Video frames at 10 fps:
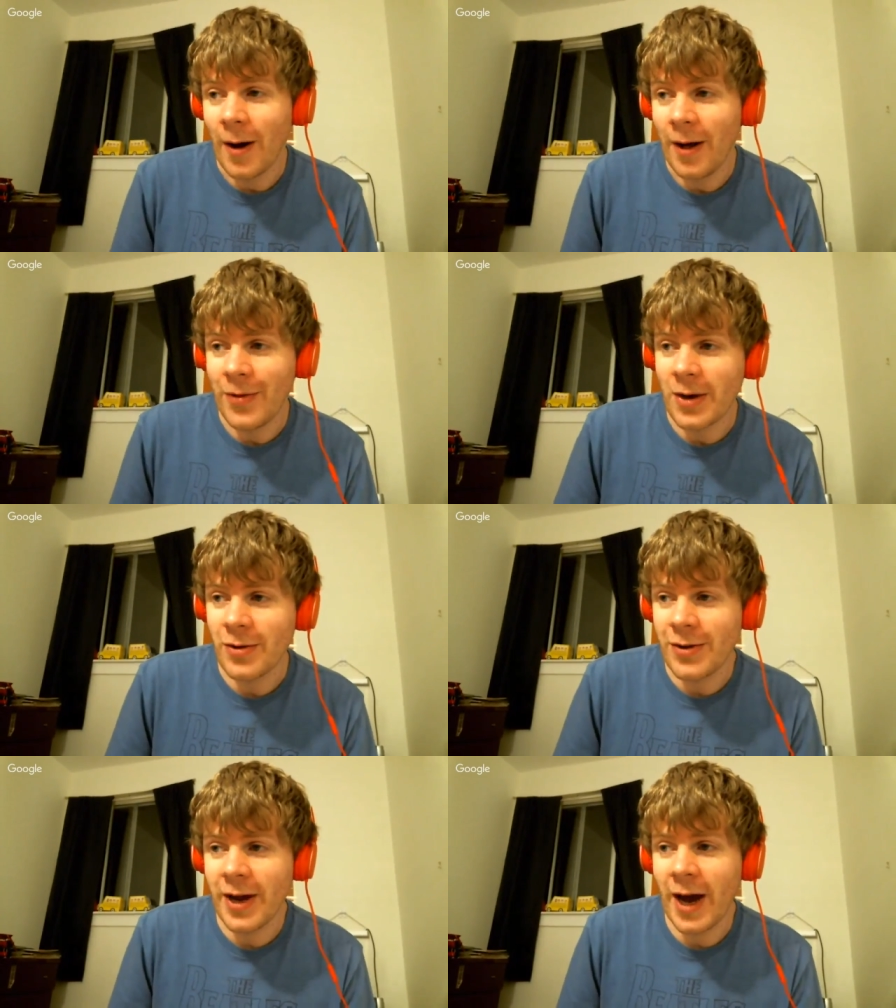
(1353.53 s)
But
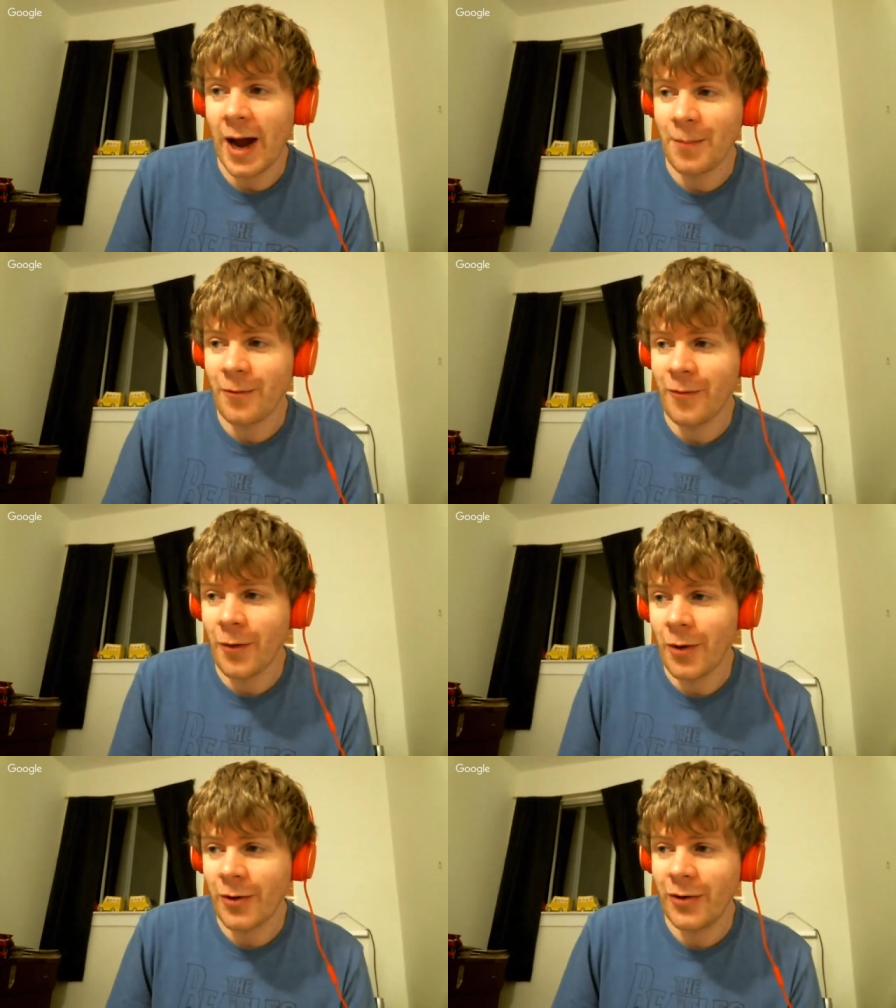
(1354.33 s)
at the end of the day, I
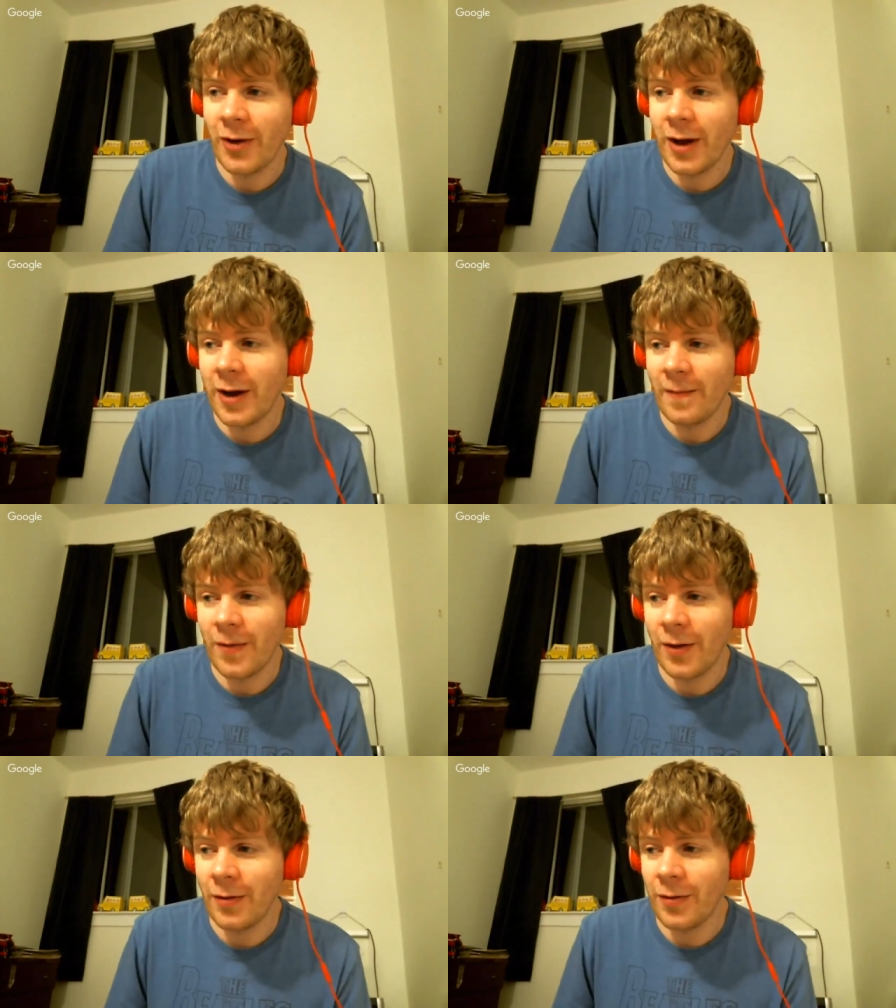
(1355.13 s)
prefer
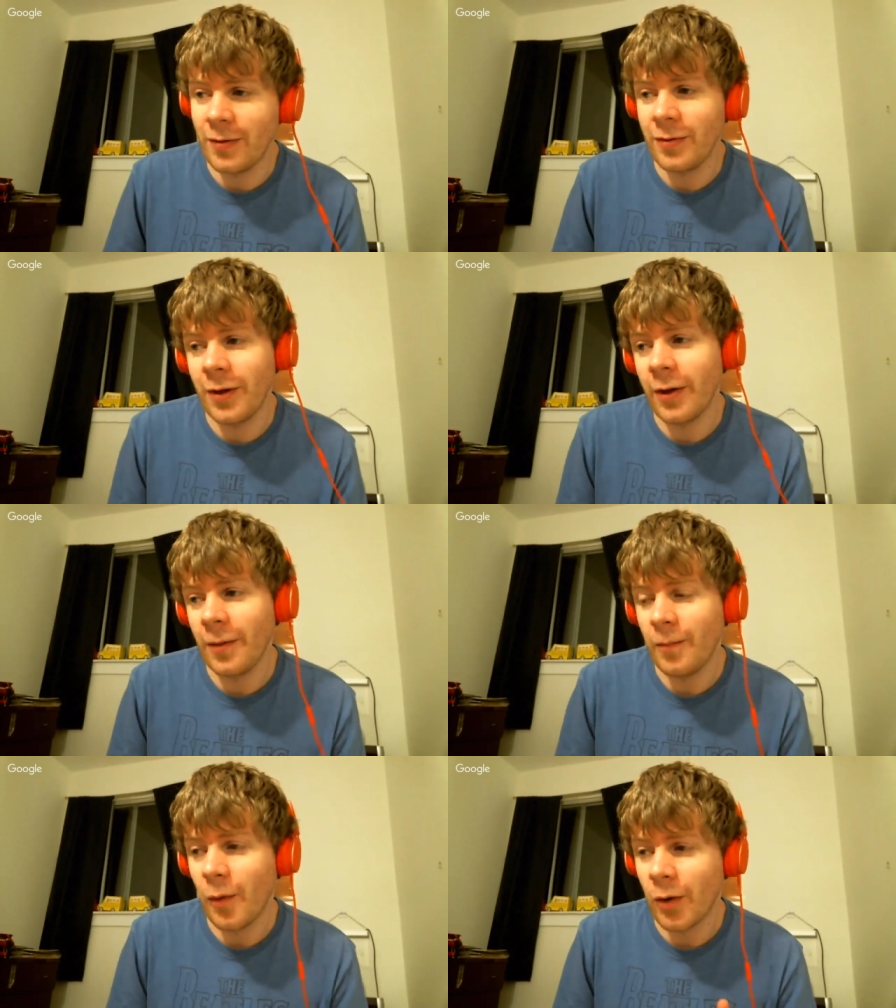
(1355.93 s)
seeing
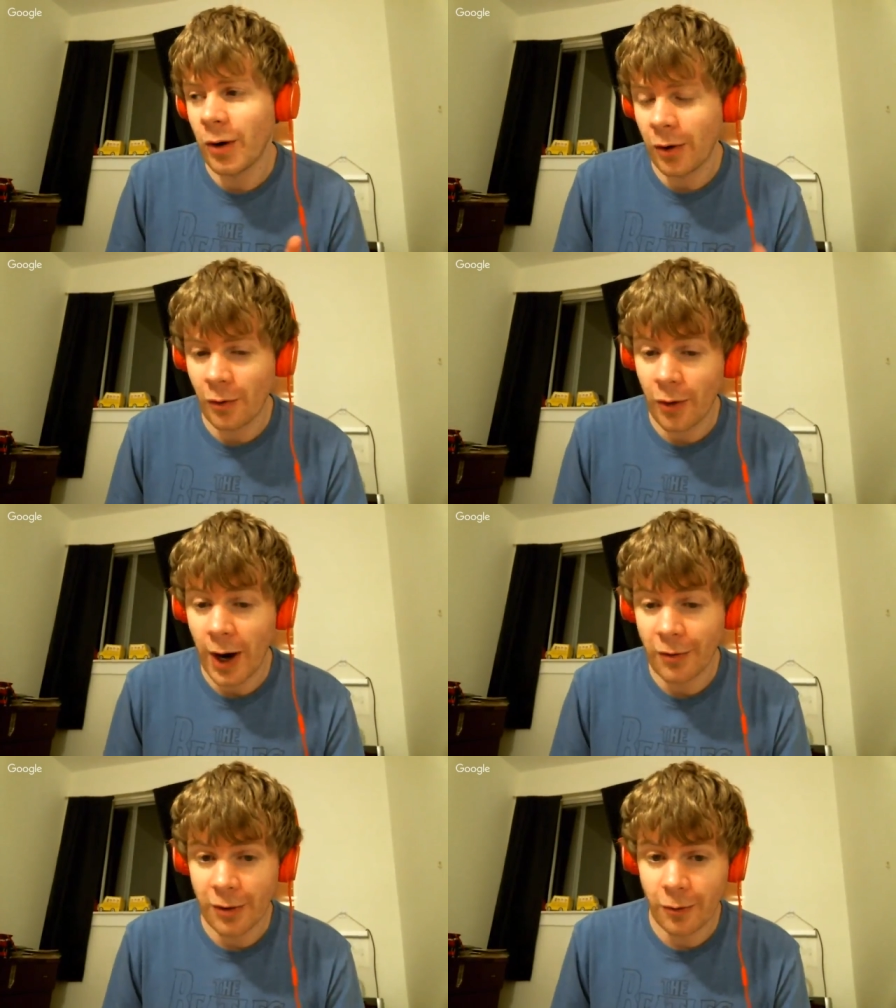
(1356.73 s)
the more
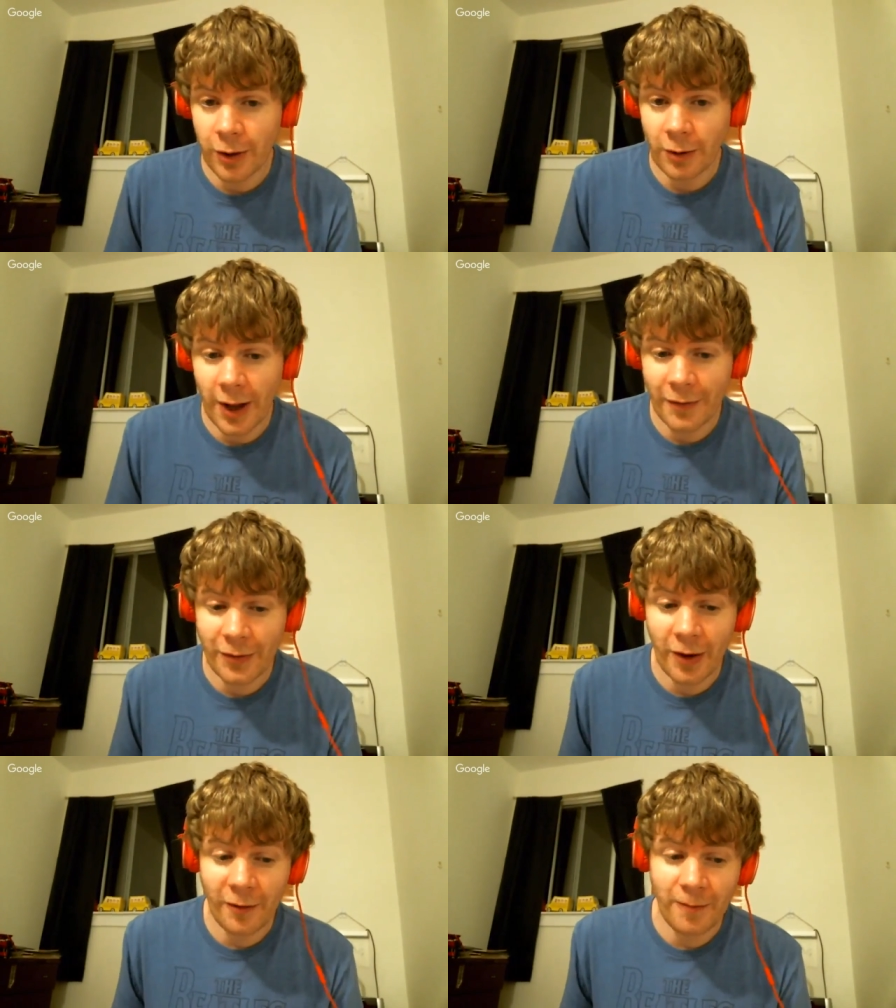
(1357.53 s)
grounded real
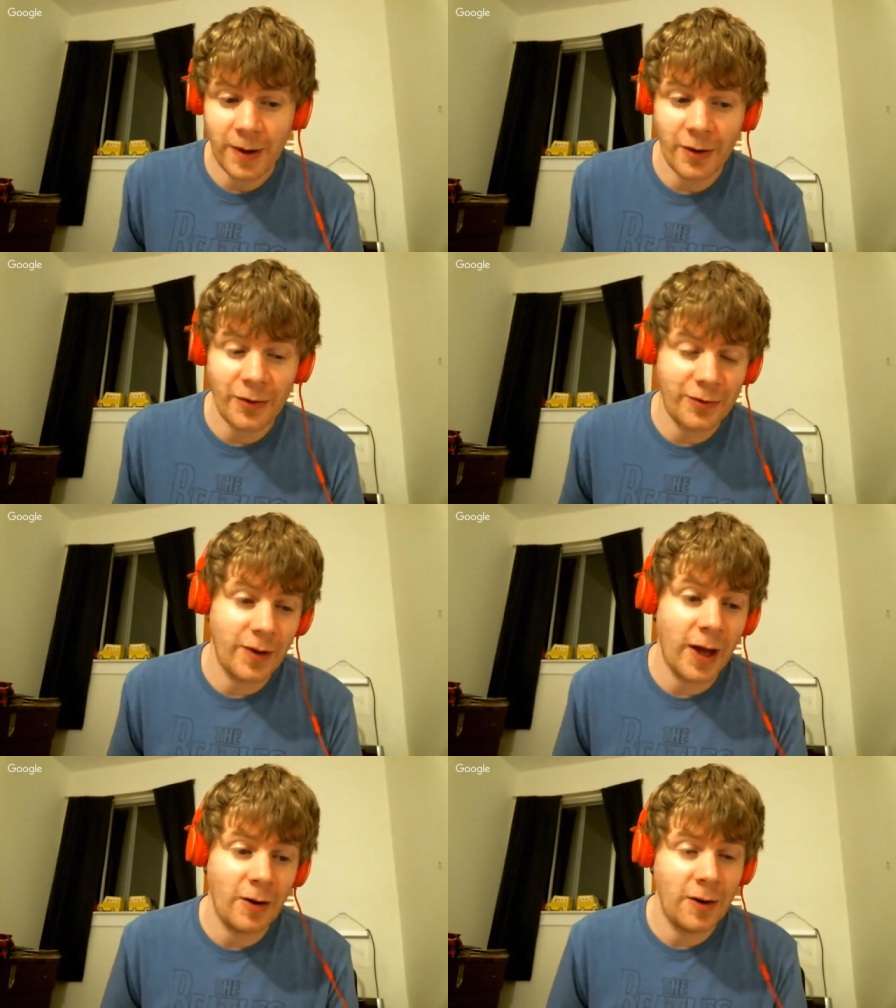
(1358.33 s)
life stuff
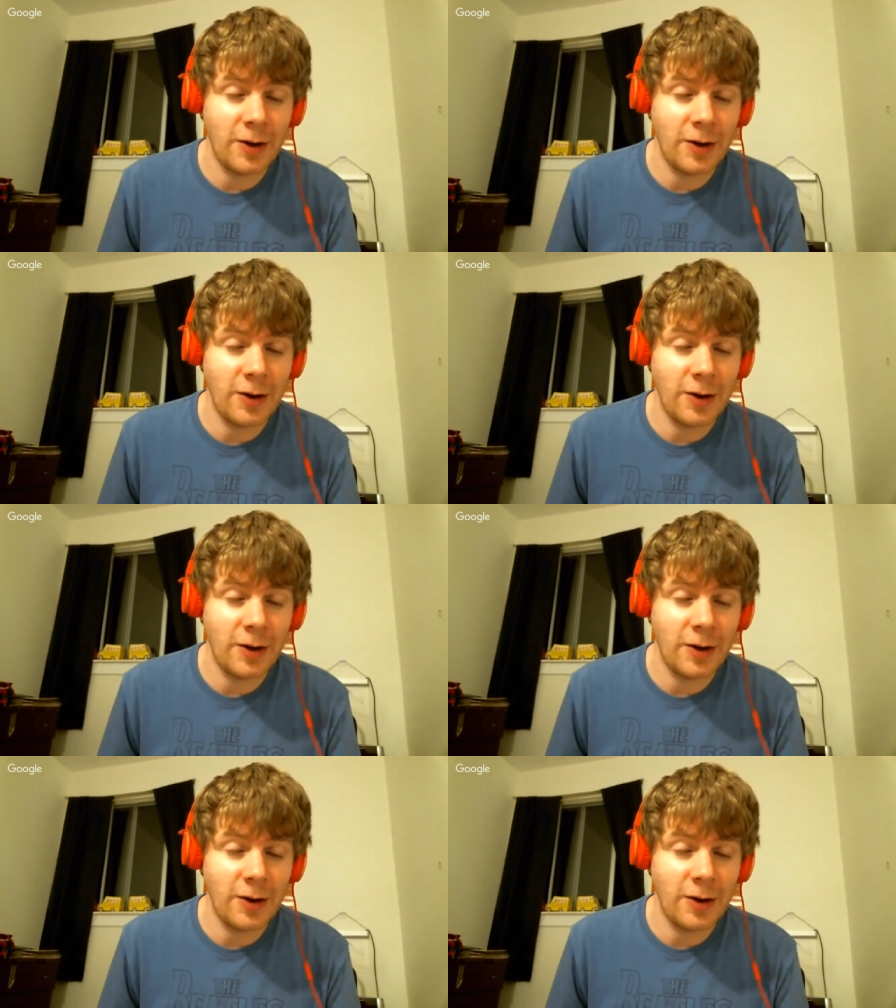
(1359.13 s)
because